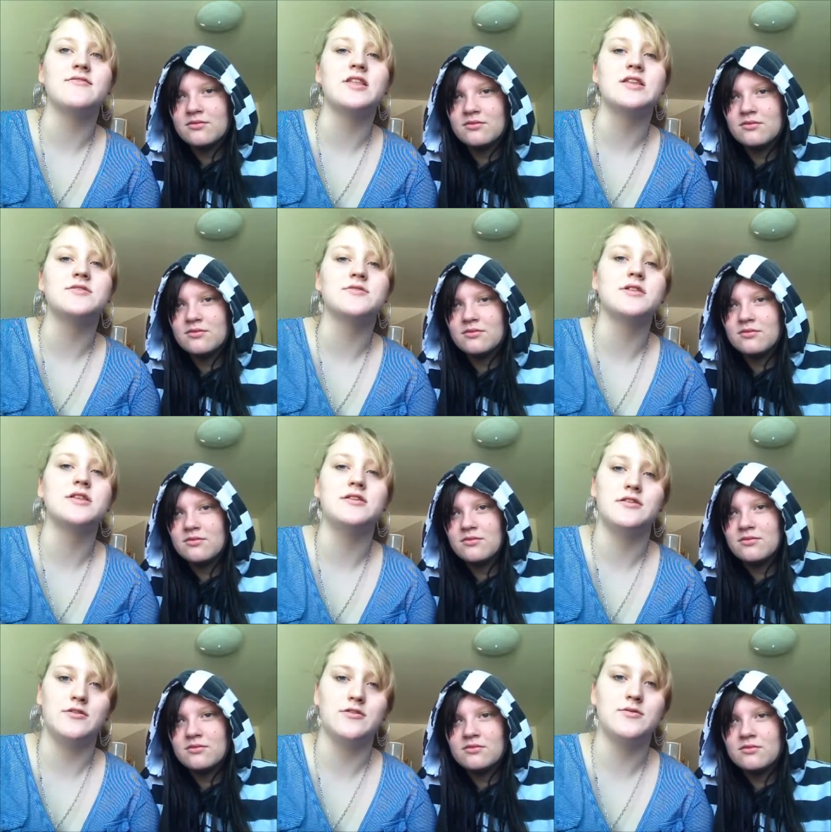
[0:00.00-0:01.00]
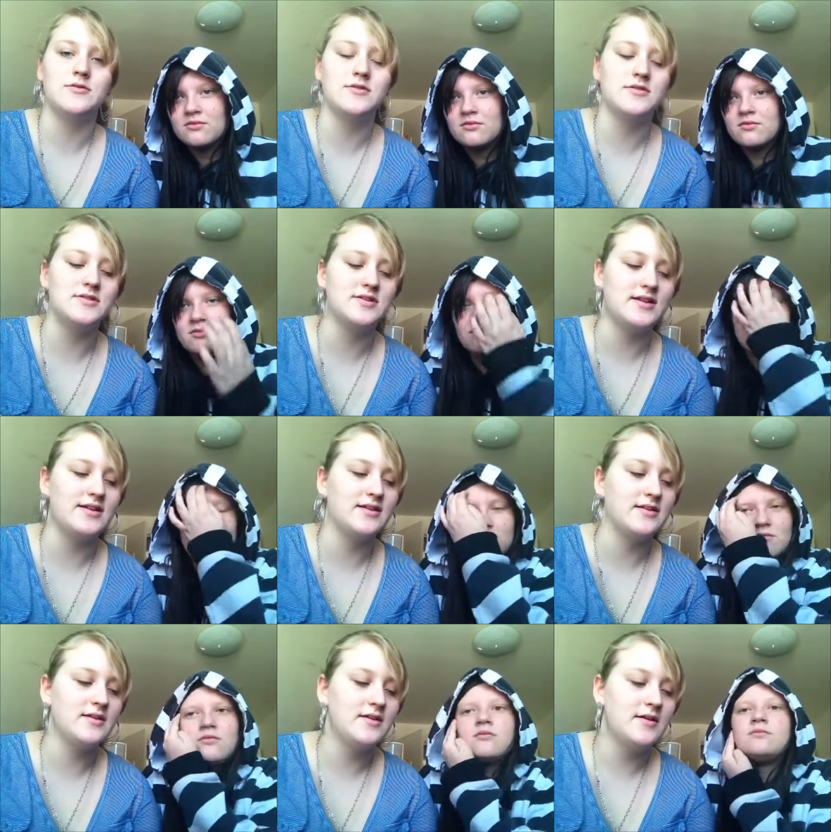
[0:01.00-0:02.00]
Speaker 1: of that's really notable is like,
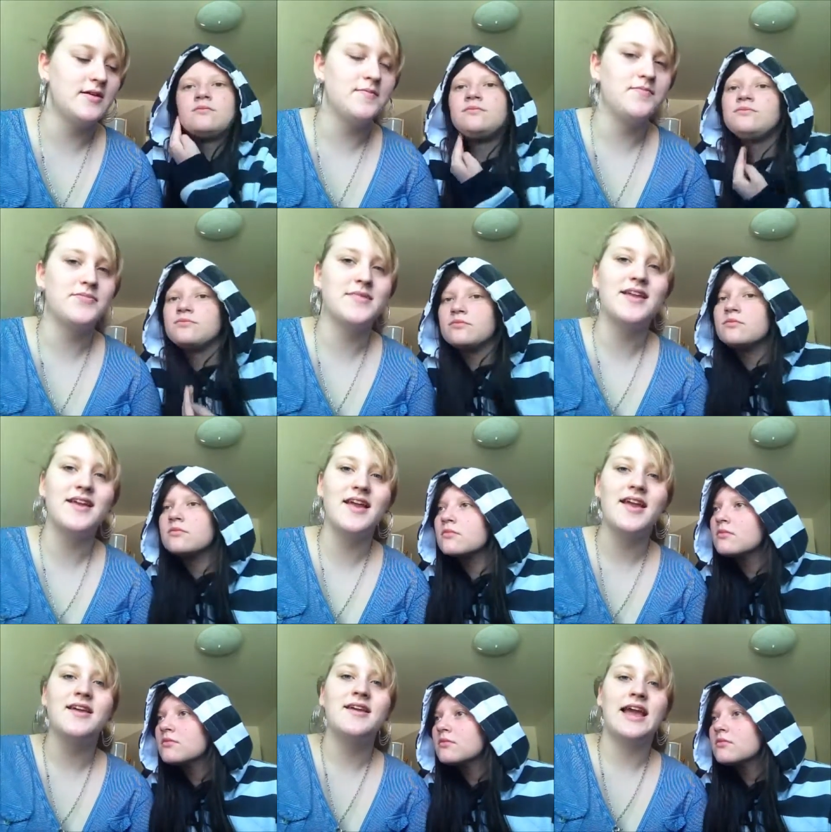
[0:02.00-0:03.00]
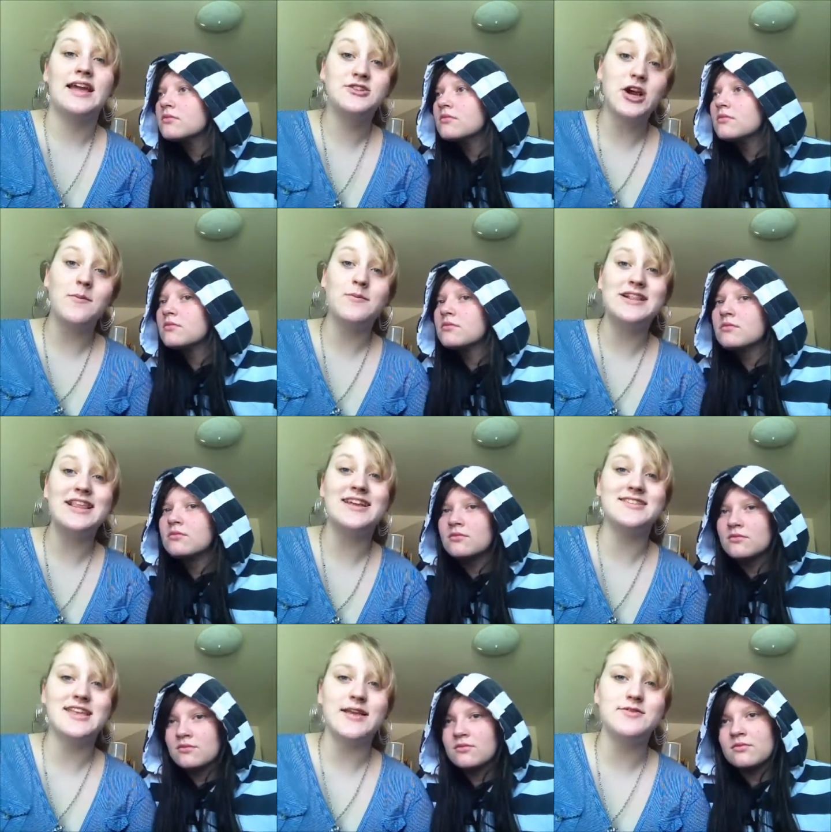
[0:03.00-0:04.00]
and John
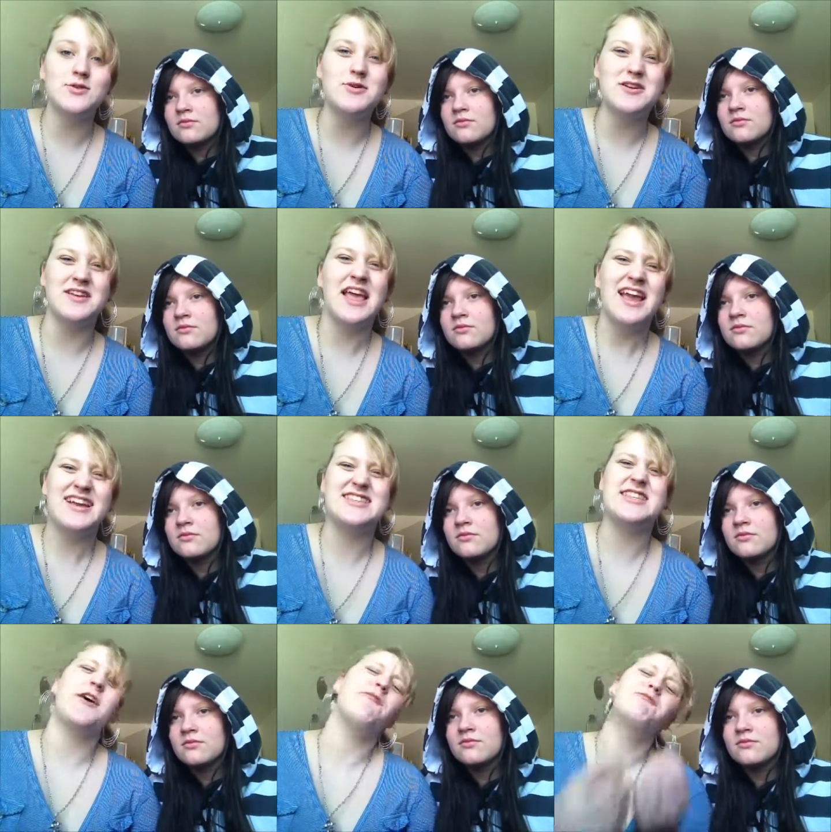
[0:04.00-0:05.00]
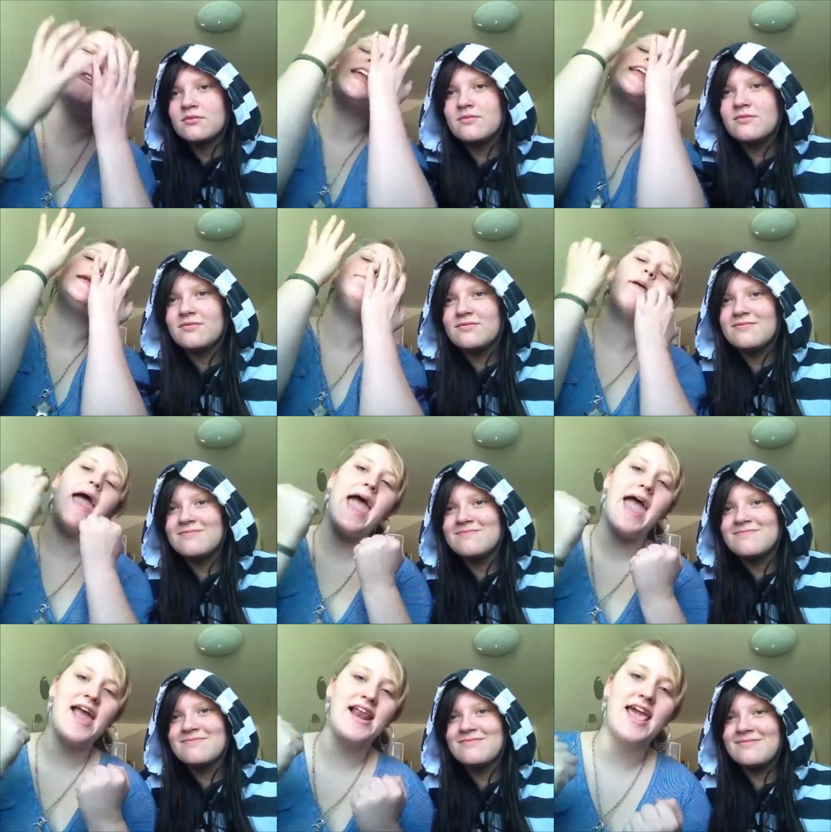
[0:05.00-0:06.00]
McClane saves the world because he's a freaking
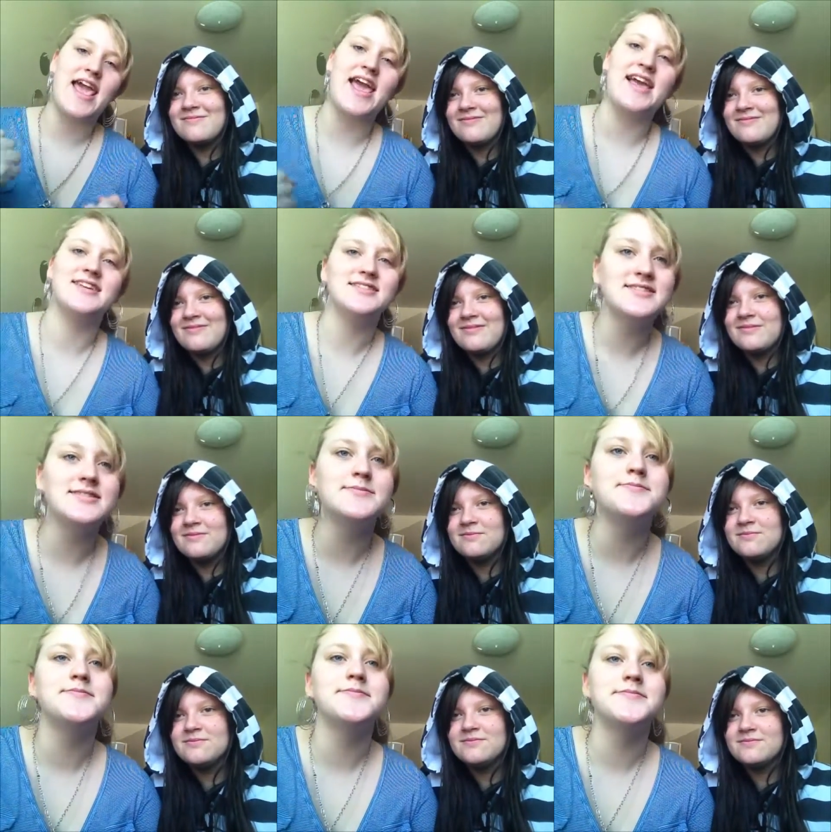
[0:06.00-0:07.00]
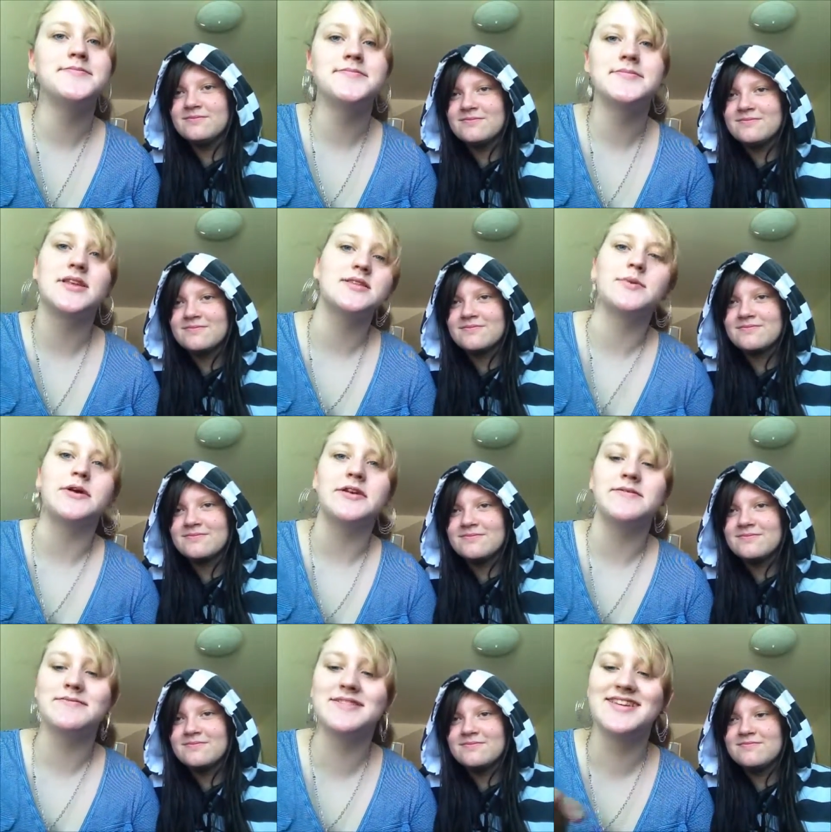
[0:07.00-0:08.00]
badass. That's about
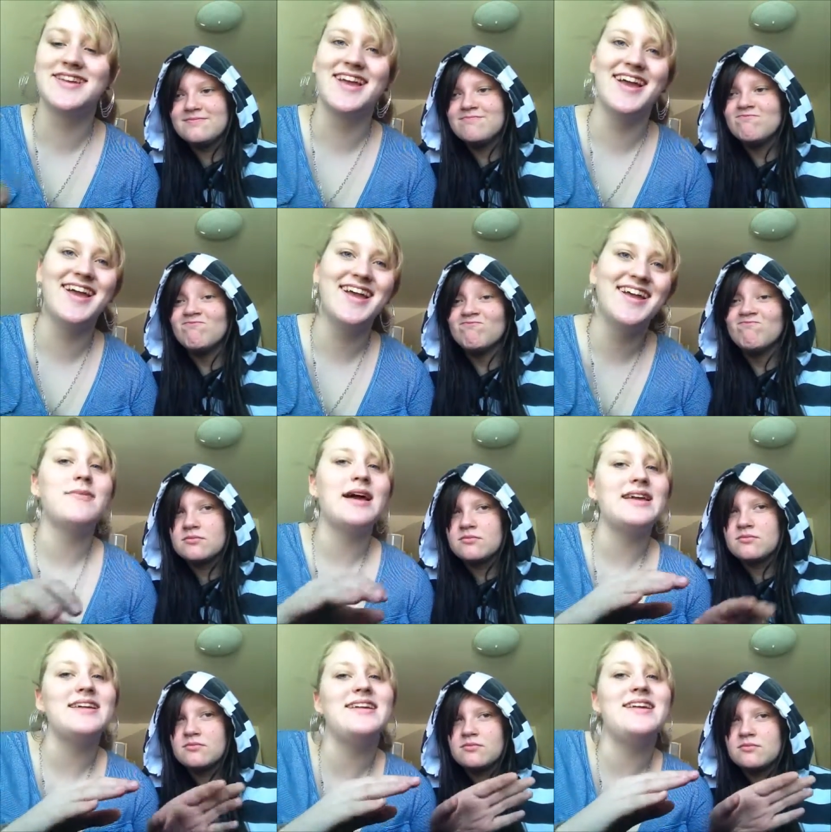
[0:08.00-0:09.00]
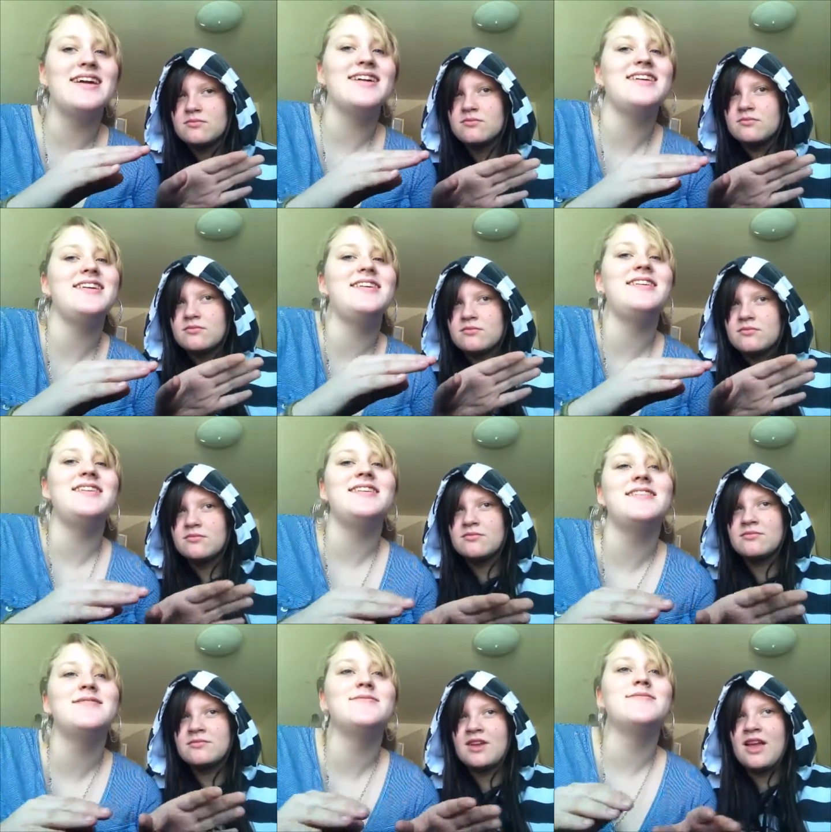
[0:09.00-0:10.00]
it. Maya he,
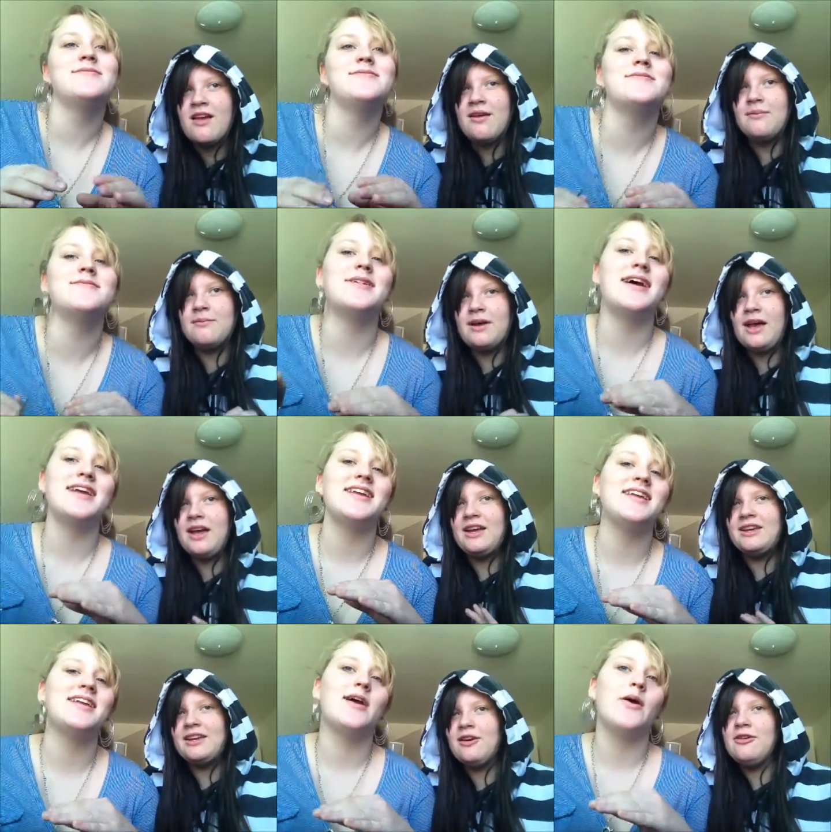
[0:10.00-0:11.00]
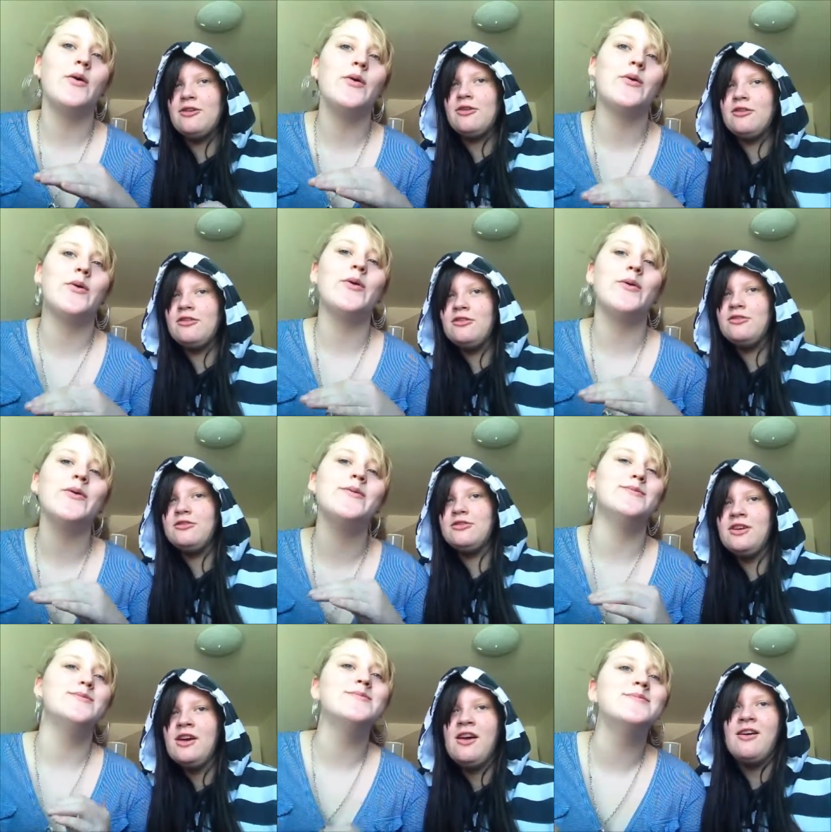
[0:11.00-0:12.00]
Maya ho,
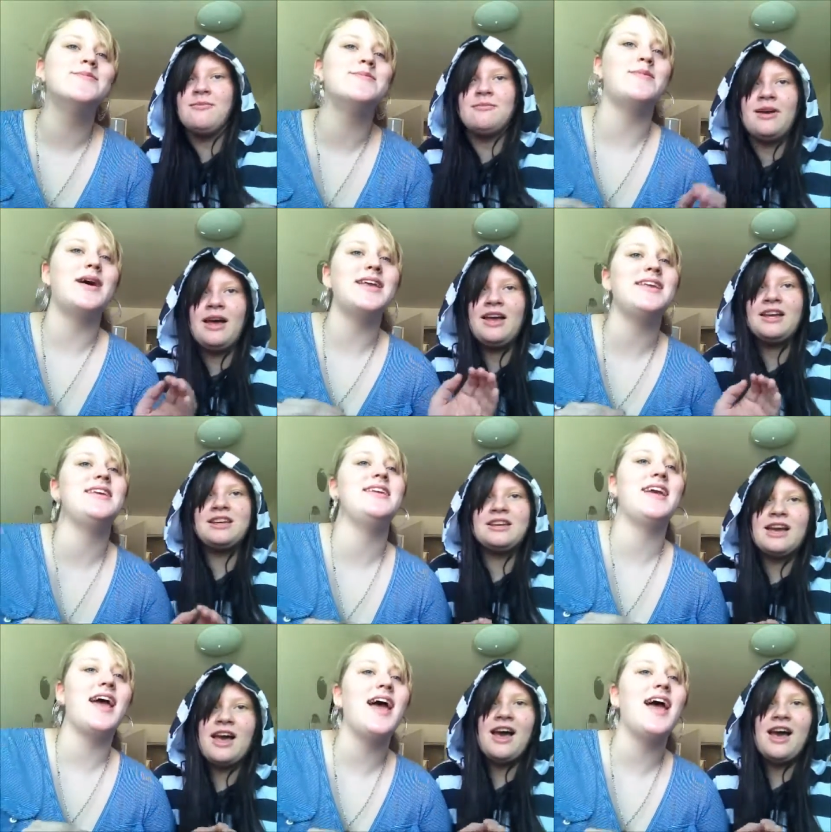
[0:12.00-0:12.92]
Maya